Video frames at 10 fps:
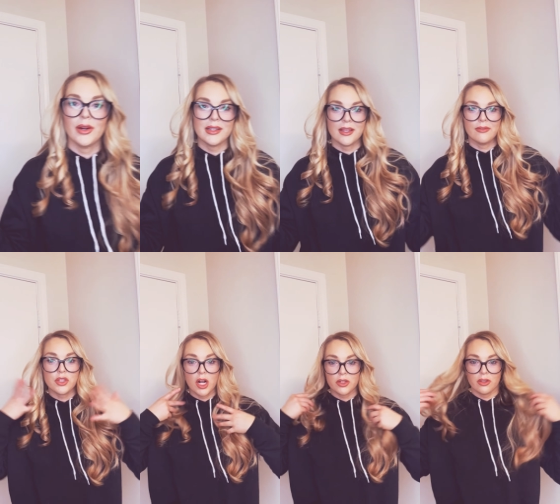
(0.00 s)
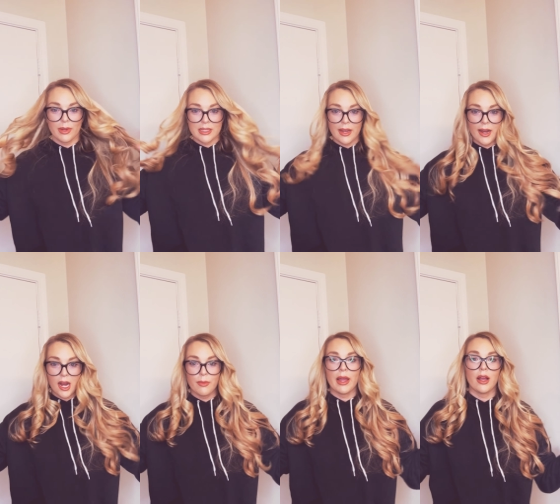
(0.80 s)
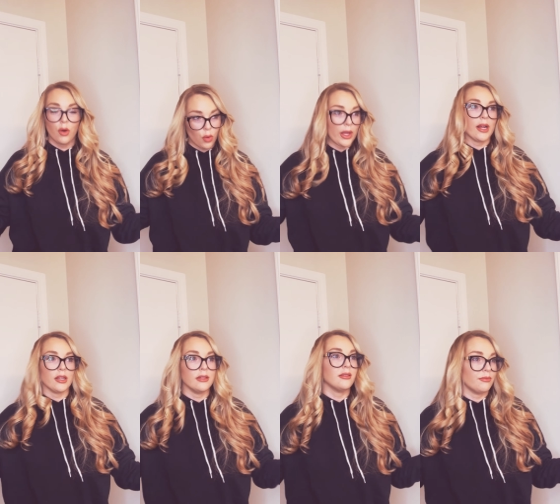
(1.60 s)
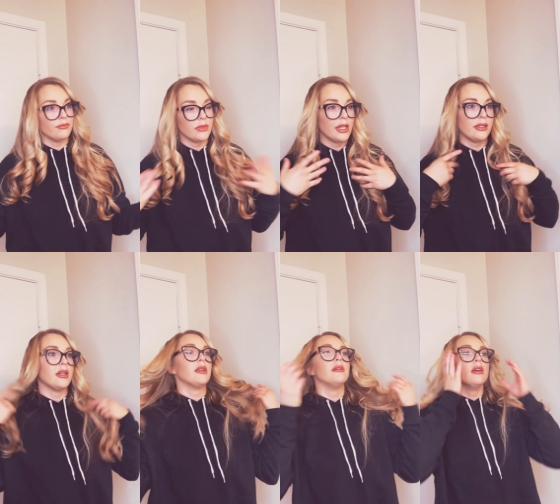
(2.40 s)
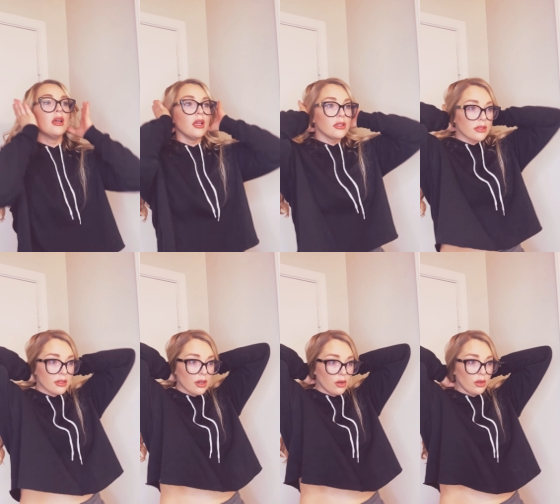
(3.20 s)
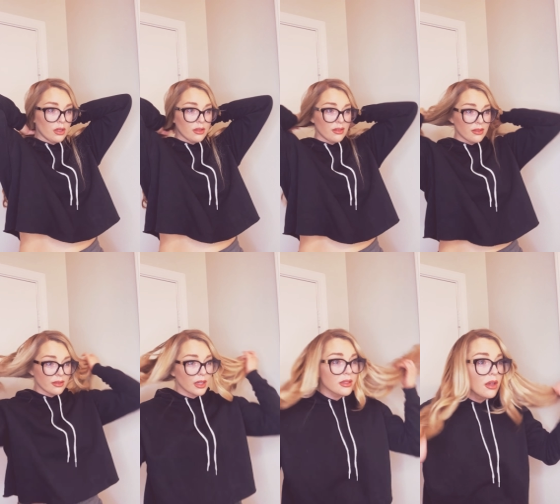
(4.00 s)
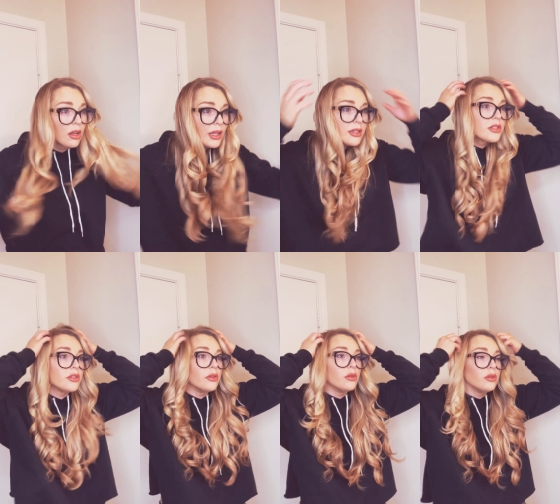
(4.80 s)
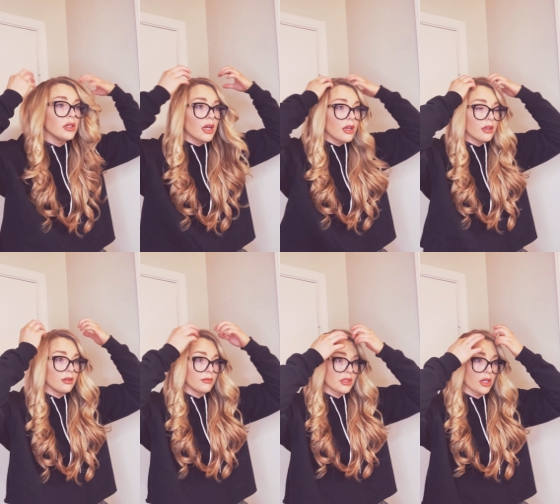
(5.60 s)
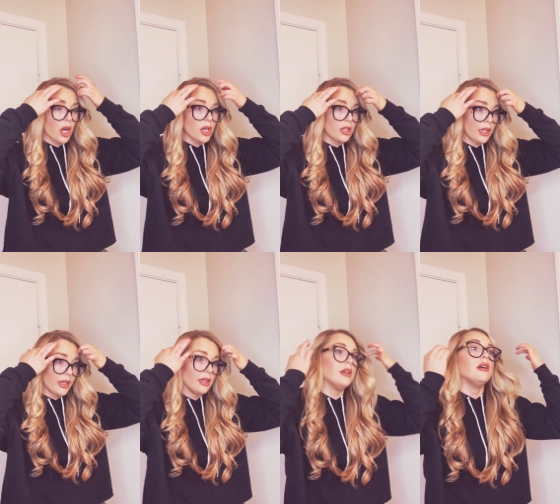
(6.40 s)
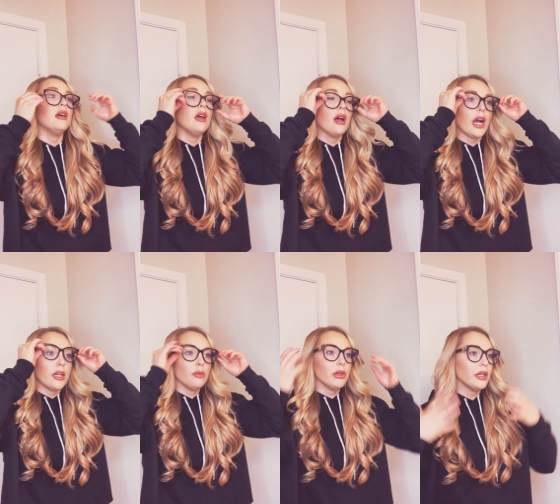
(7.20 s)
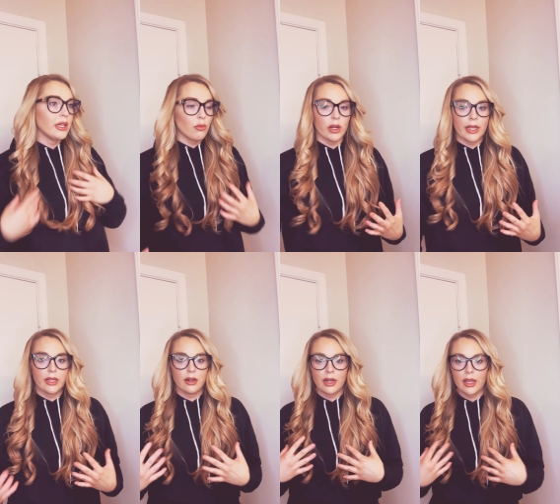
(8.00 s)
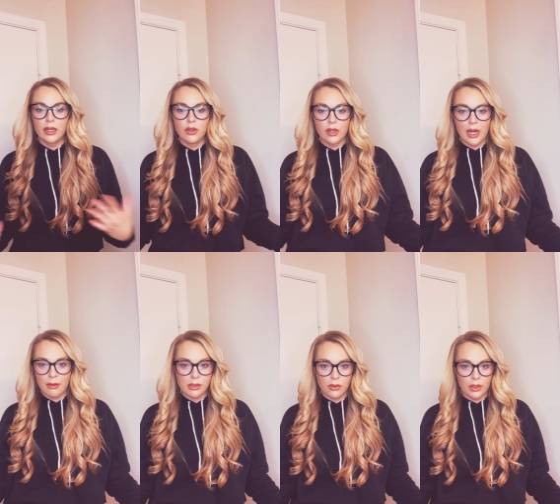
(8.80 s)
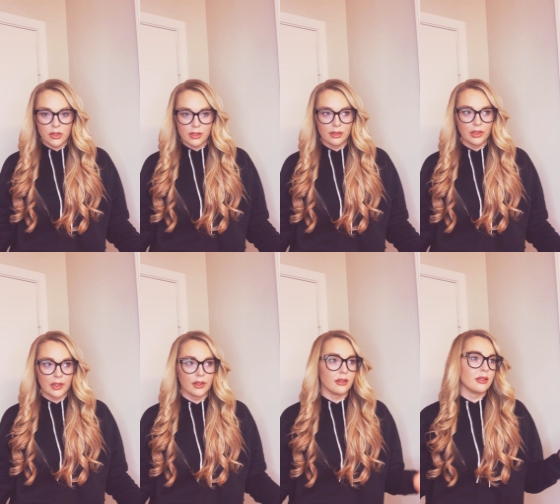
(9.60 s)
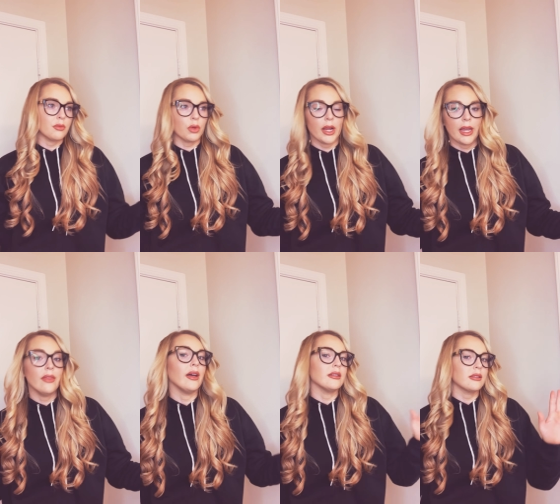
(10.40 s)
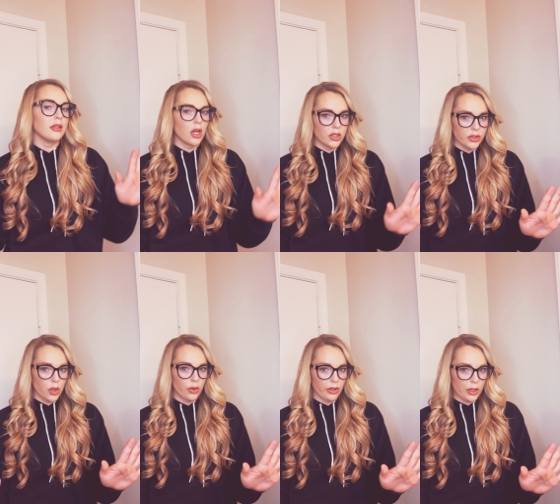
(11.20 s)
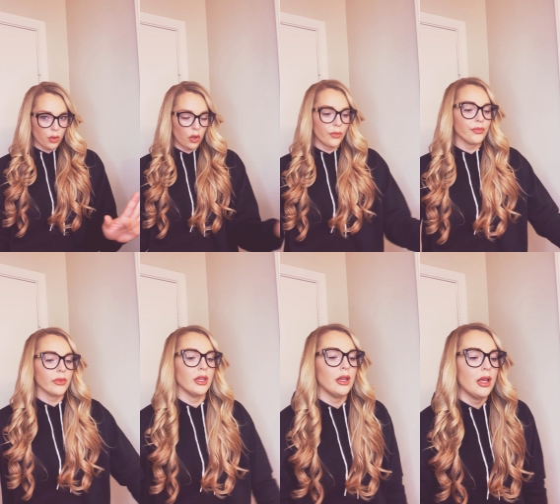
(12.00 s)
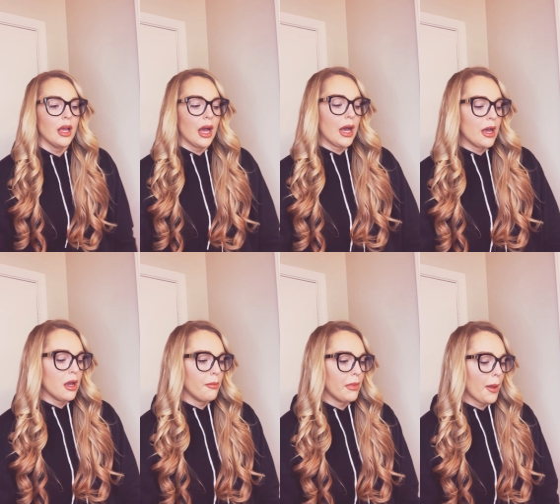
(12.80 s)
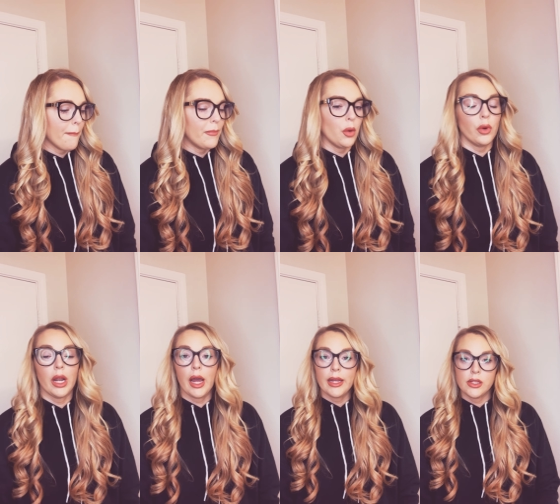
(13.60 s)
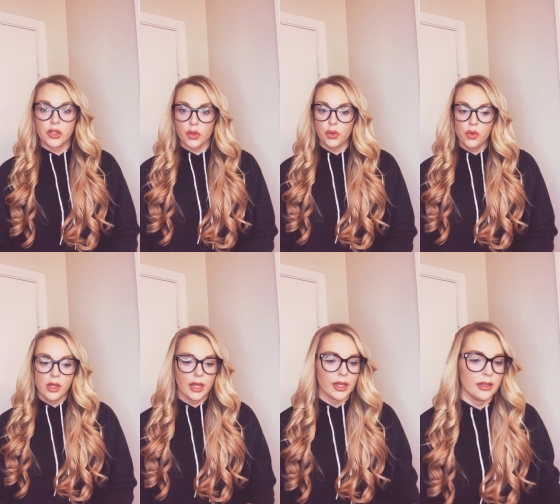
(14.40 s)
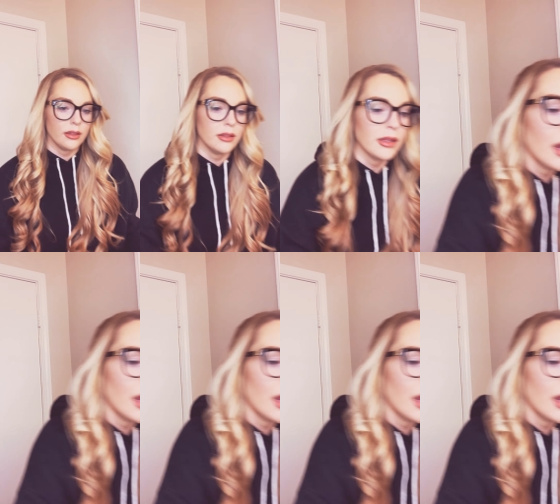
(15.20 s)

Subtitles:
as I've talked through my entire hair, my whole hair it's done. So that's all I do to curl it. I don't put any more heat on it, and you could absolutely just leave it like this, spray it, and that's totally cool. But what I do is